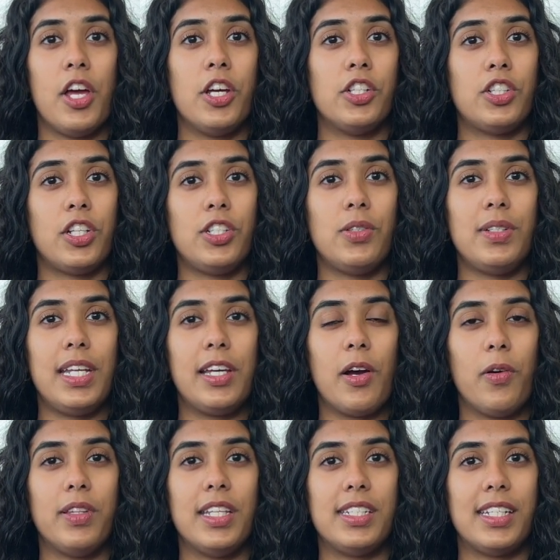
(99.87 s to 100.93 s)
Should you
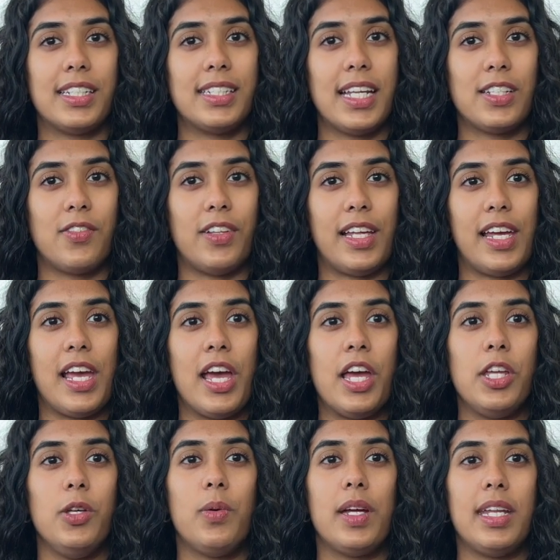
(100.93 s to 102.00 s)
decode this successfully,
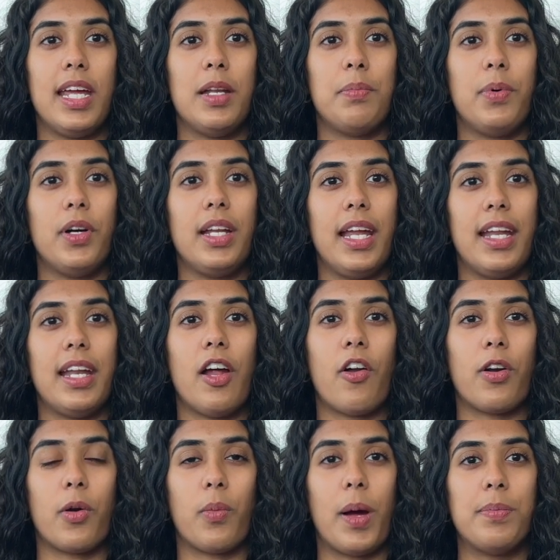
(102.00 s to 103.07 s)
you can input it
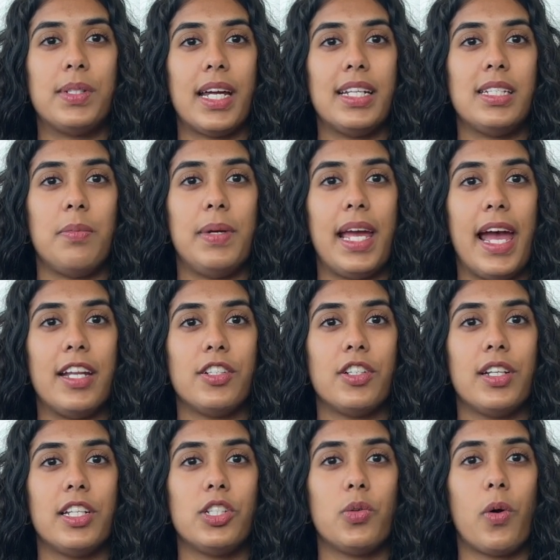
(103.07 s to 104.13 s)
on our website to be
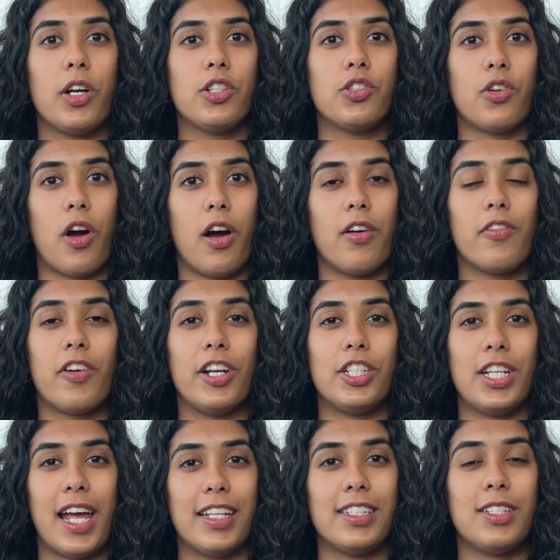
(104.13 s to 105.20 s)
entered into our draw for a chance